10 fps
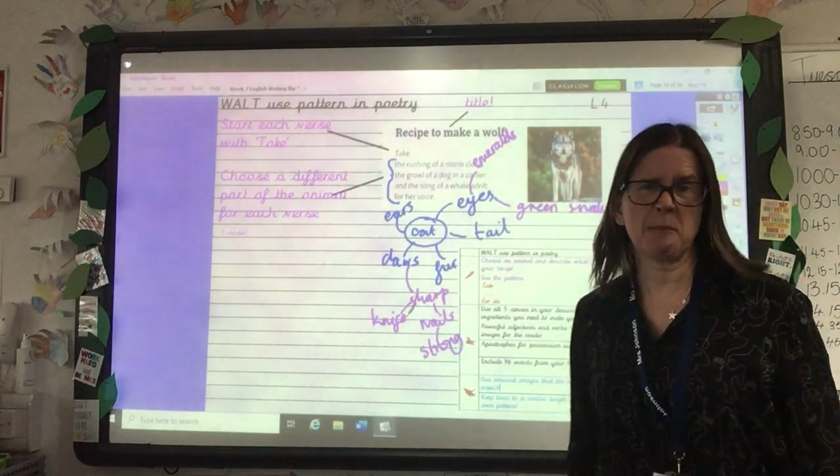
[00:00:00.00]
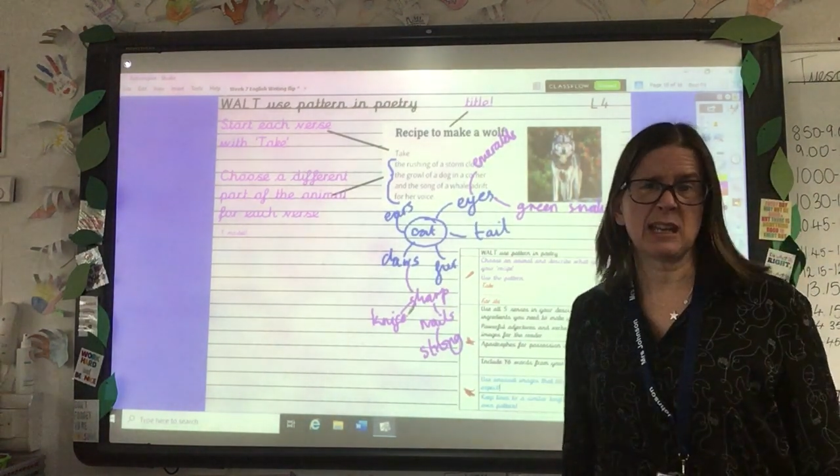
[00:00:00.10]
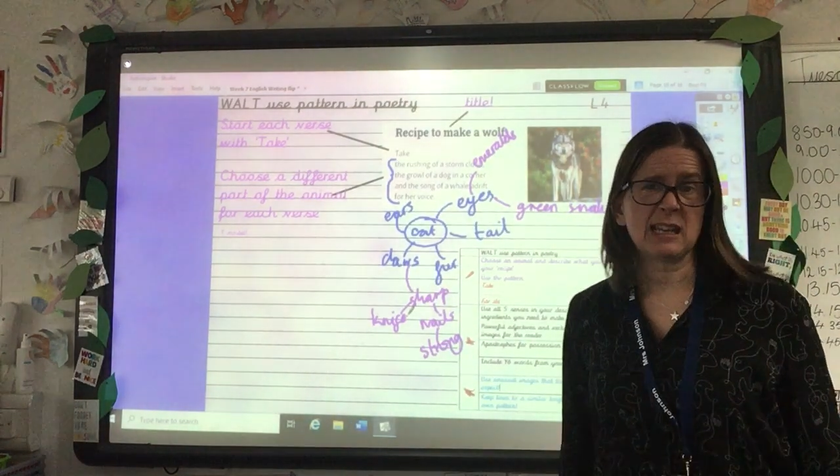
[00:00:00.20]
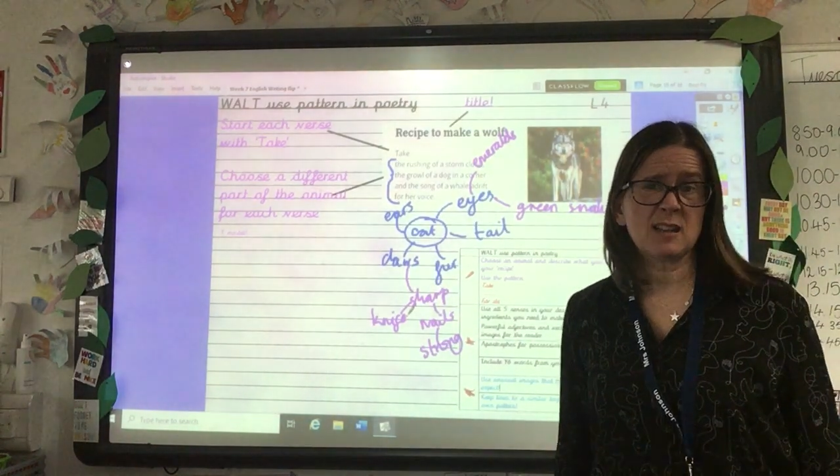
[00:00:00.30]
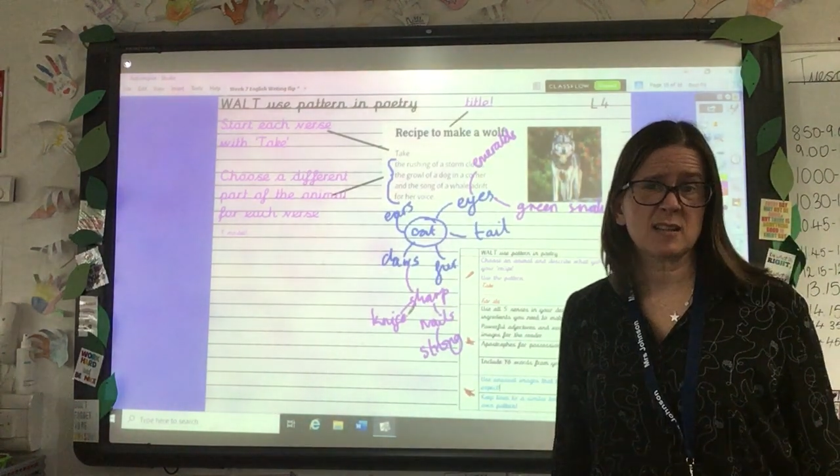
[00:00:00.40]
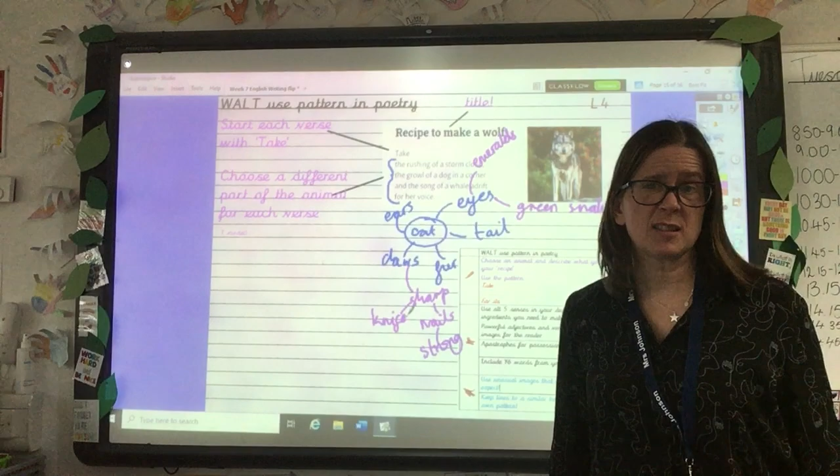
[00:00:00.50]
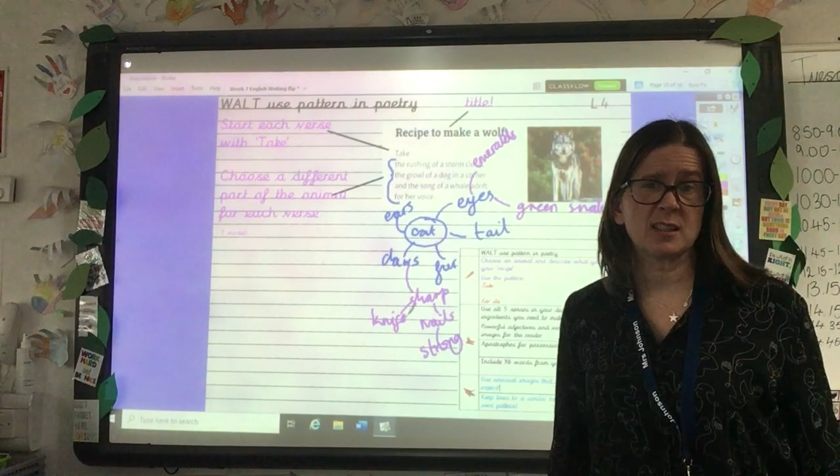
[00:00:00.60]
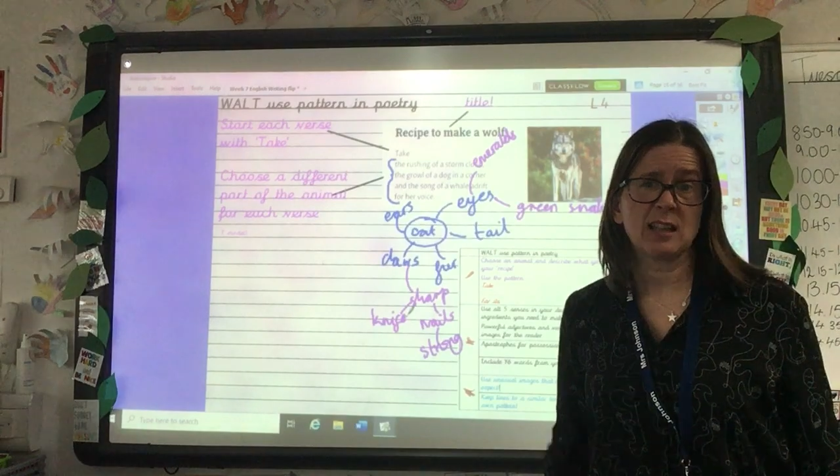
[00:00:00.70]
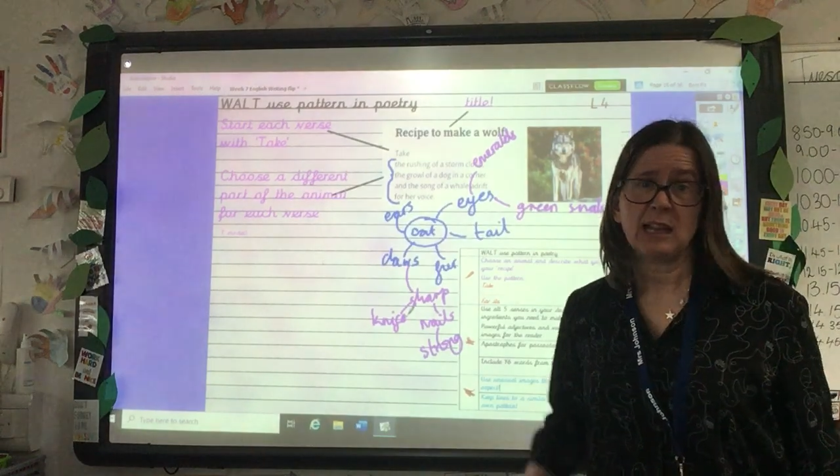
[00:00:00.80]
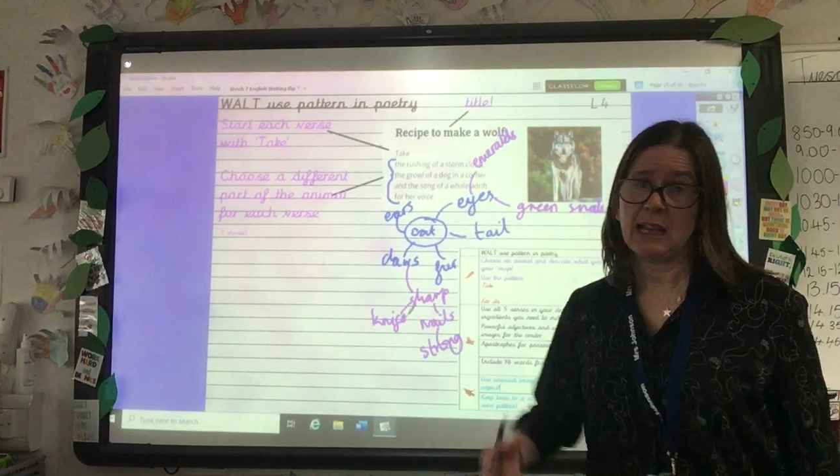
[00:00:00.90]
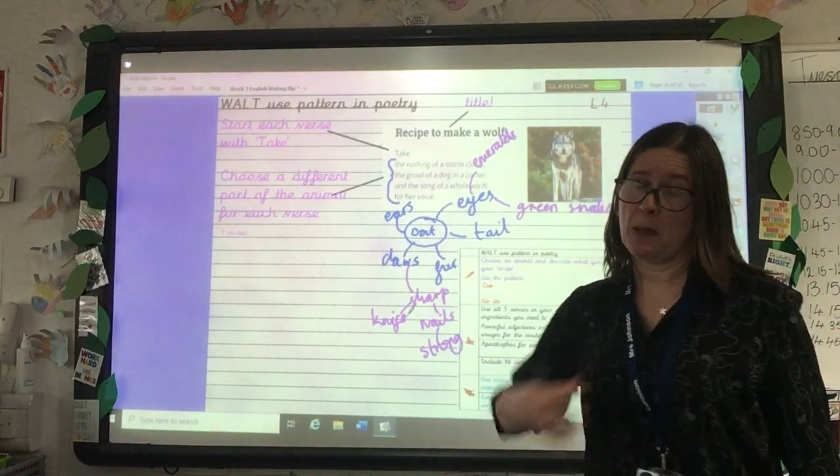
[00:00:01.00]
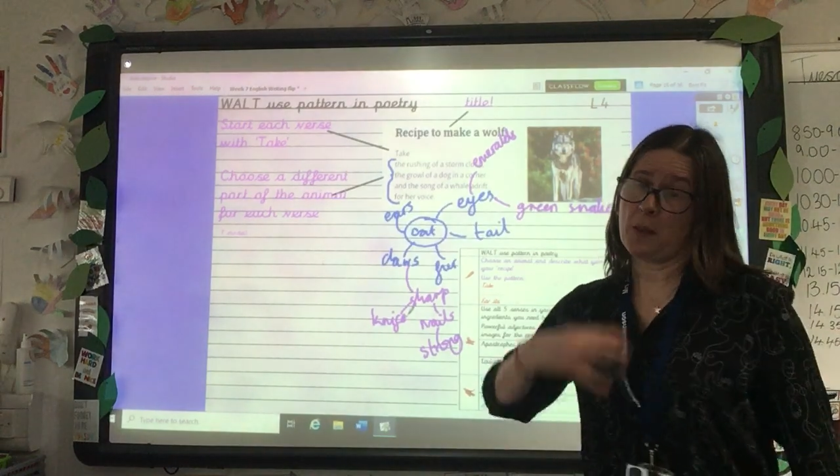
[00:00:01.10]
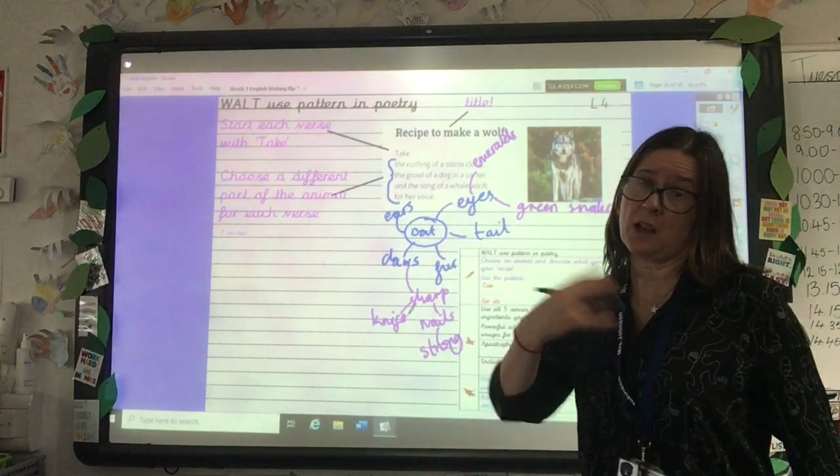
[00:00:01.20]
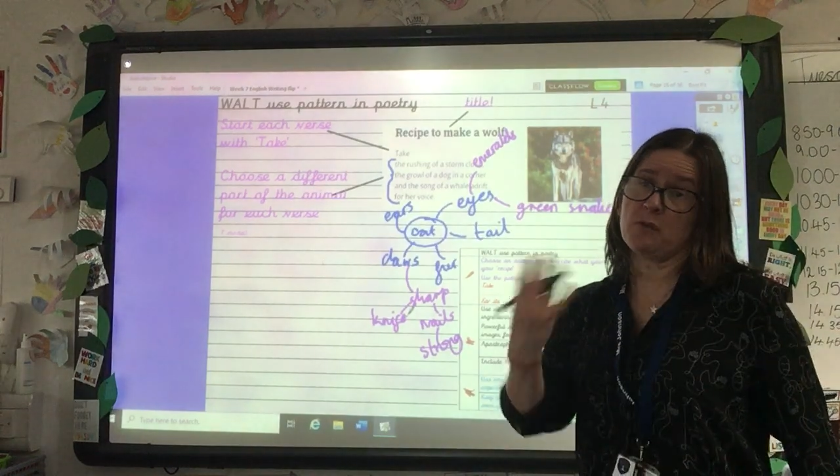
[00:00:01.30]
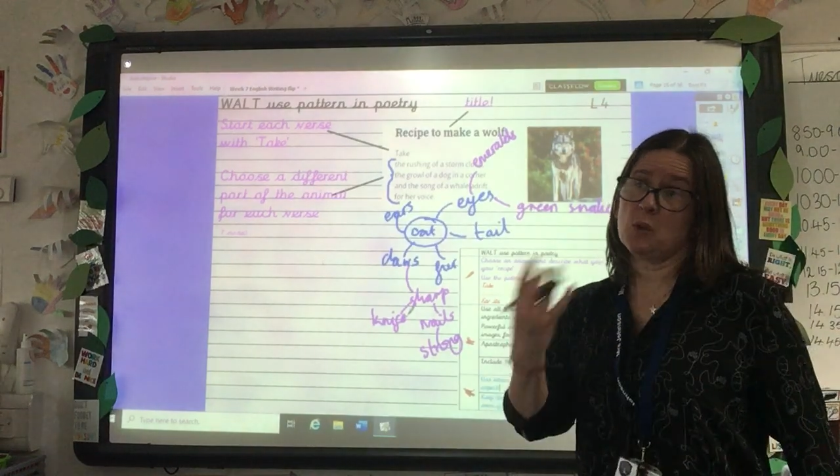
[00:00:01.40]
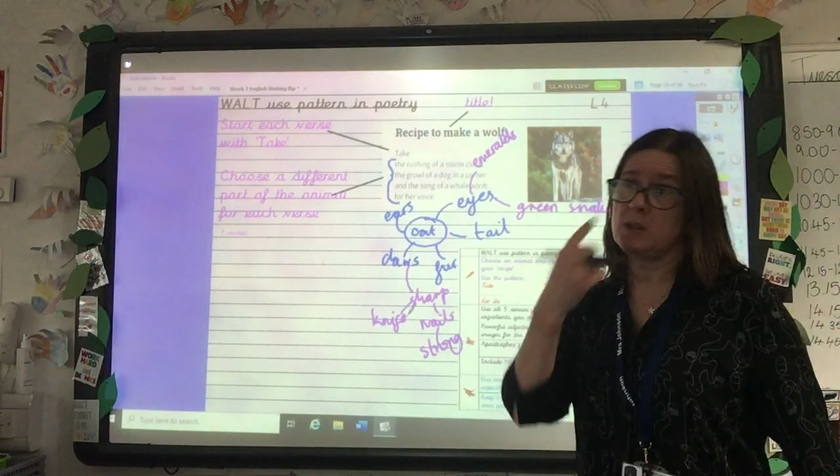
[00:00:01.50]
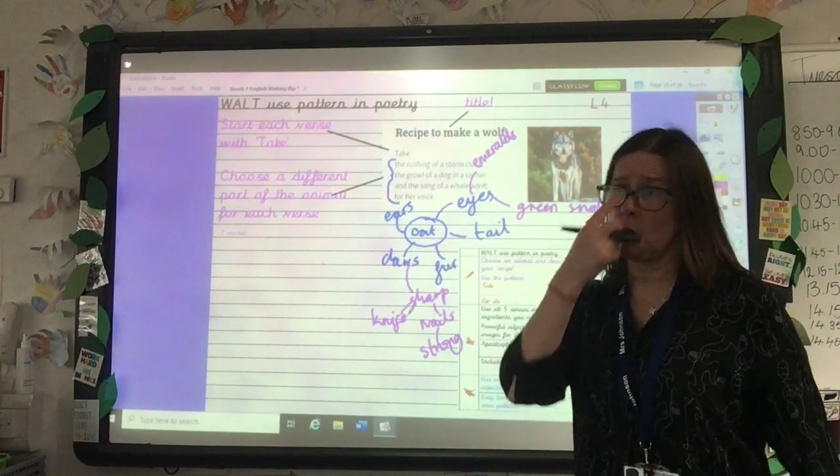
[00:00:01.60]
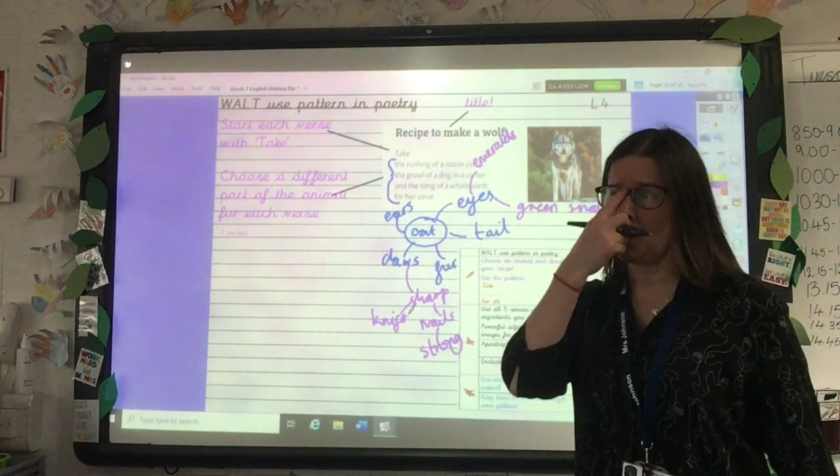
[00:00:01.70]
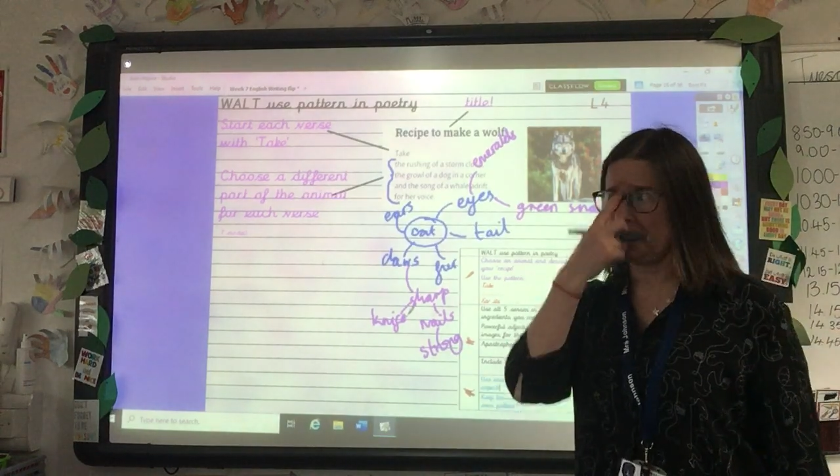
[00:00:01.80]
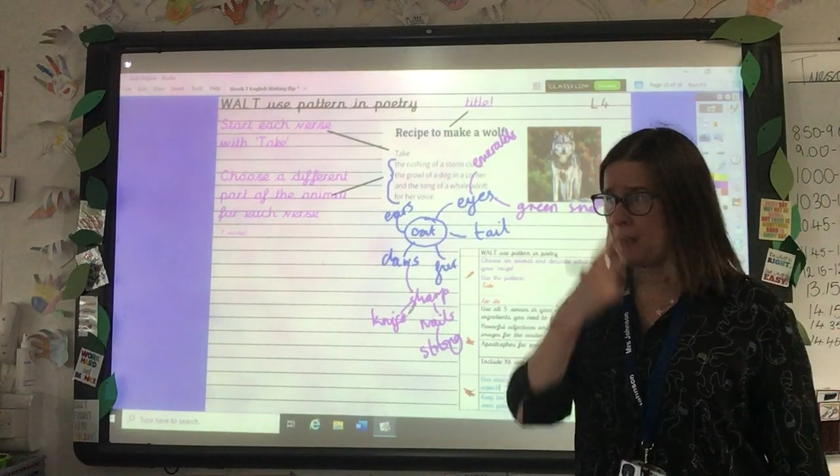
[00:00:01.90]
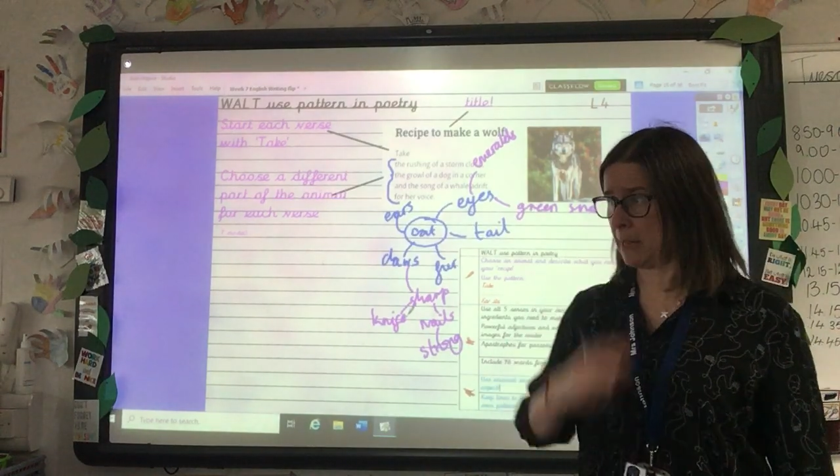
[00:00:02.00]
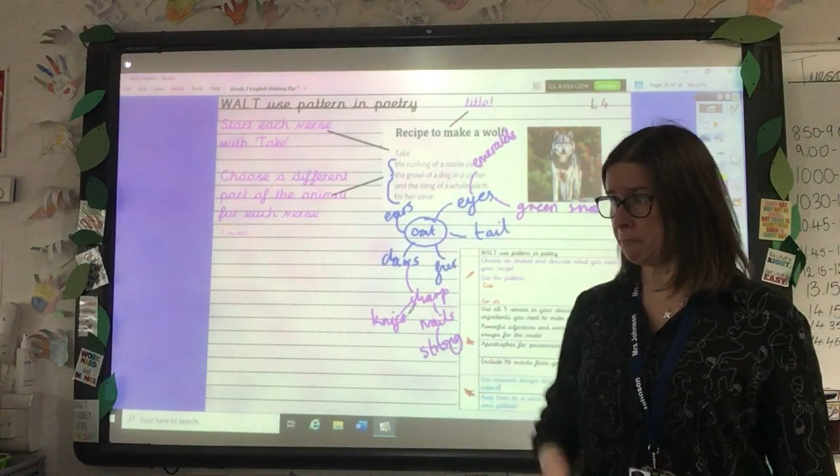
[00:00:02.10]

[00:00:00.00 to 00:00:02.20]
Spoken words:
minutes, and then I've got sort of